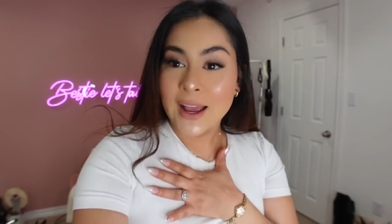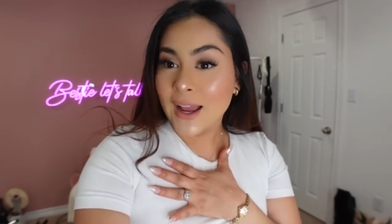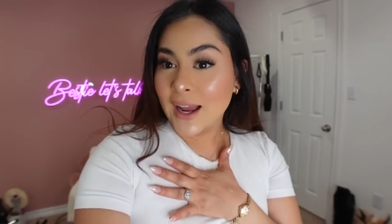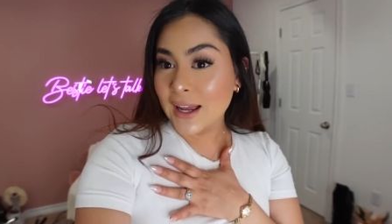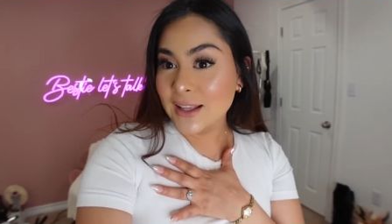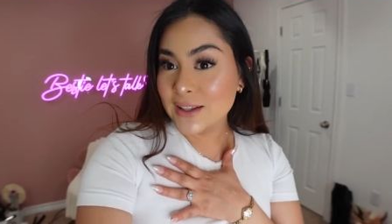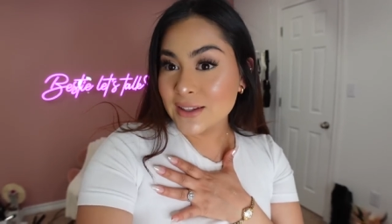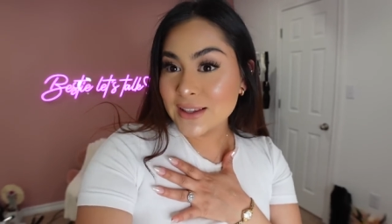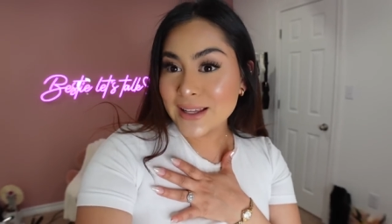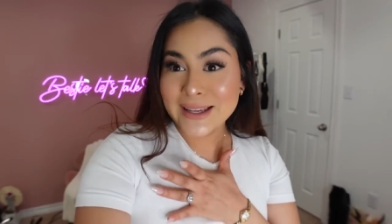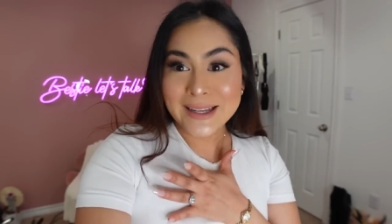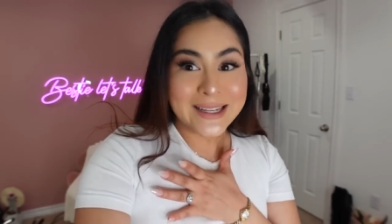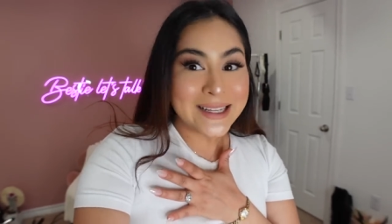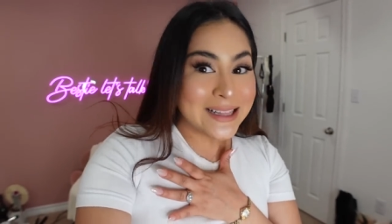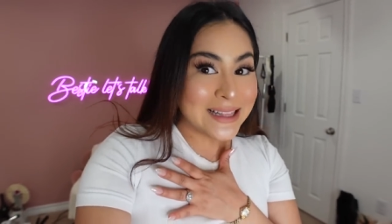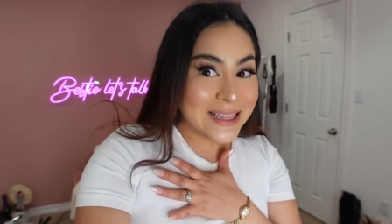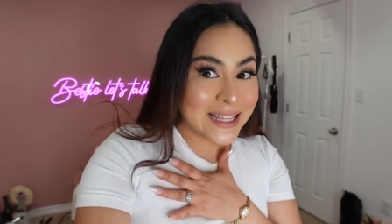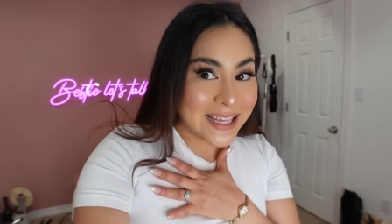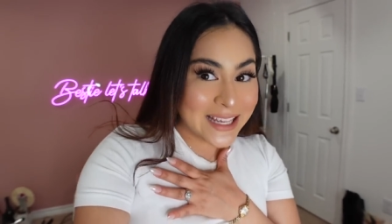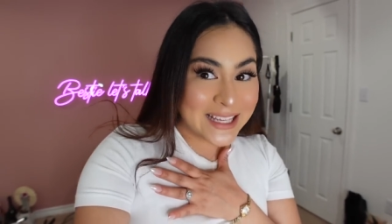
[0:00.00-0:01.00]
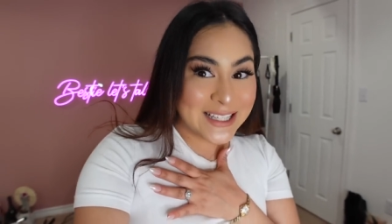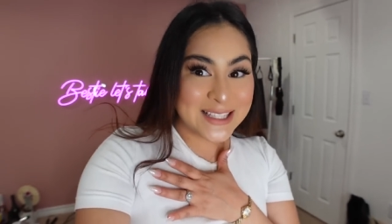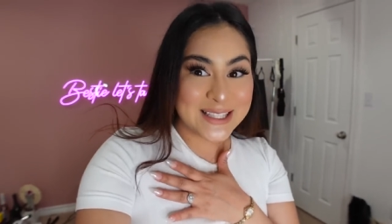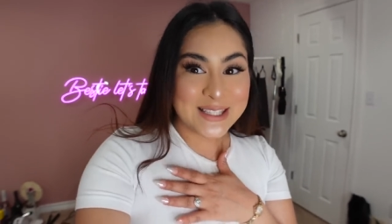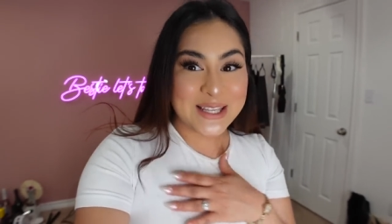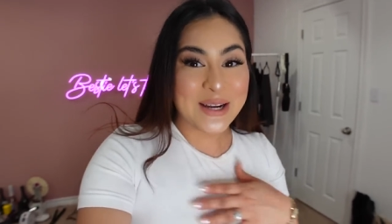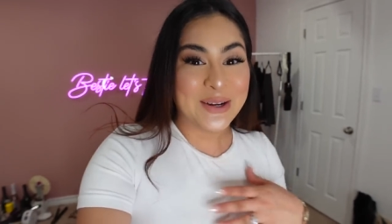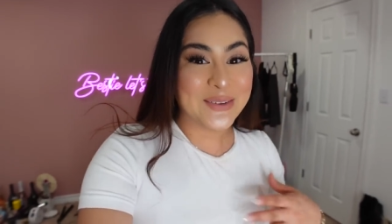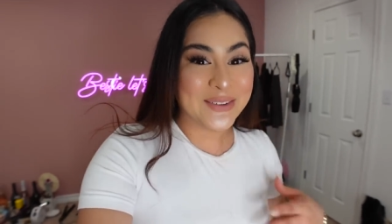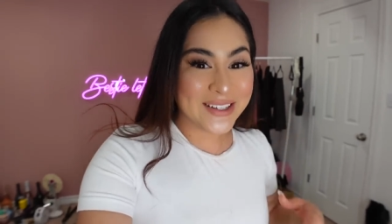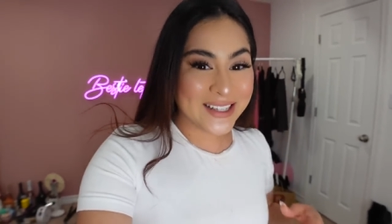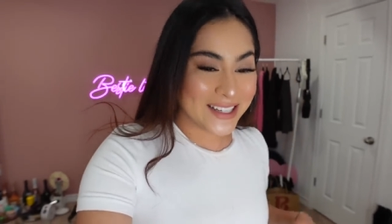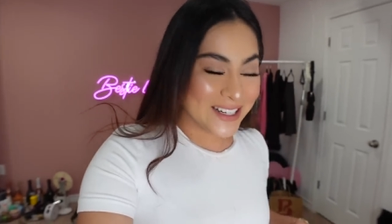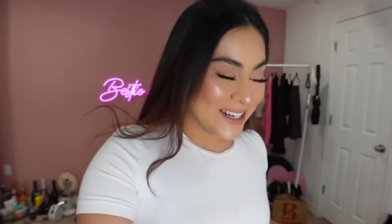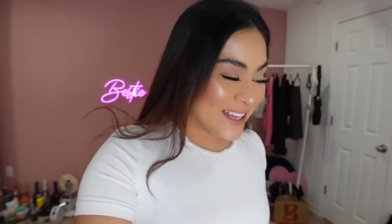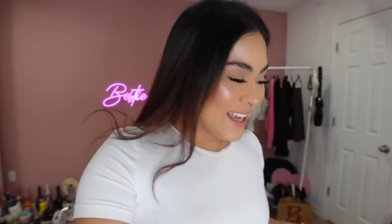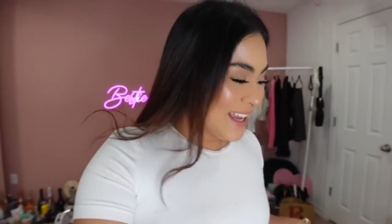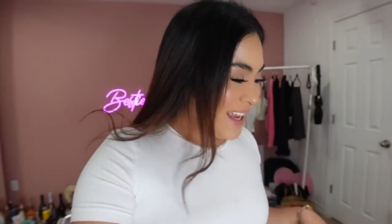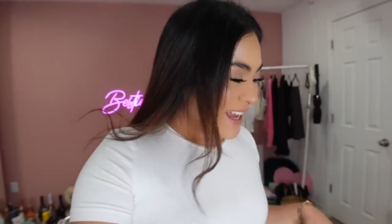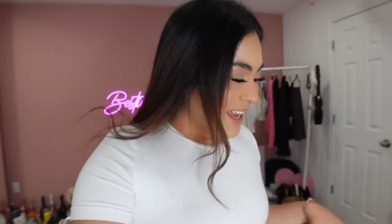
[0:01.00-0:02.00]
I look like a glazed
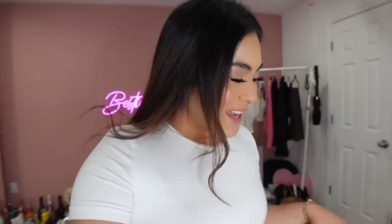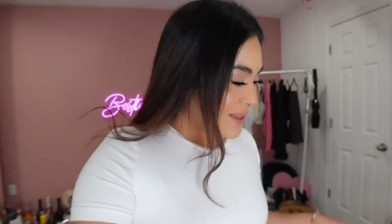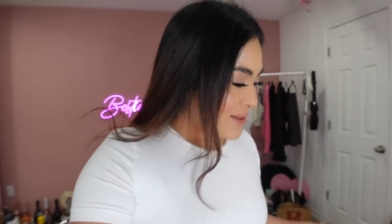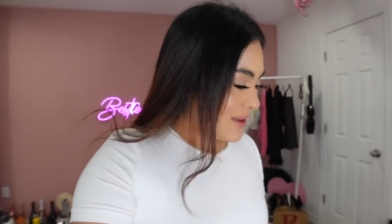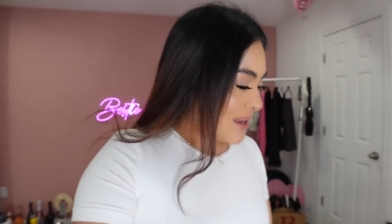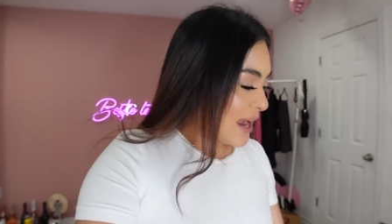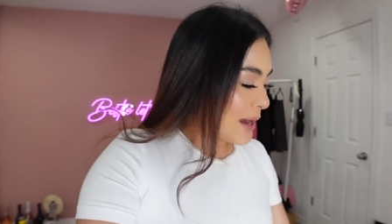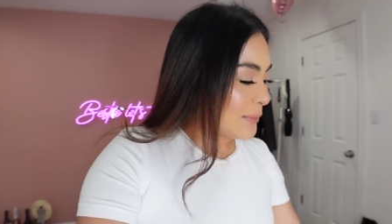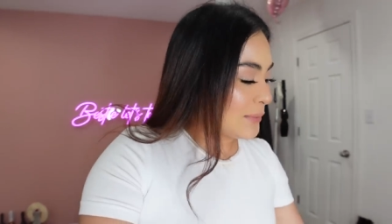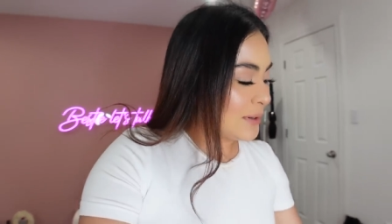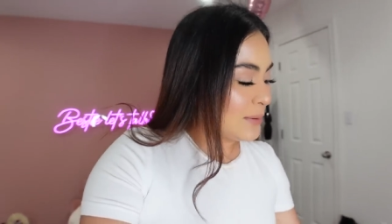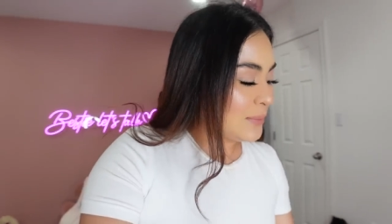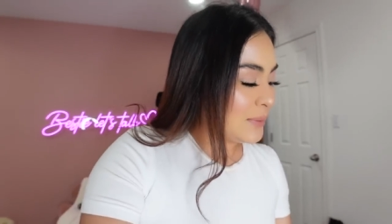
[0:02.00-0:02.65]
donut in the camera.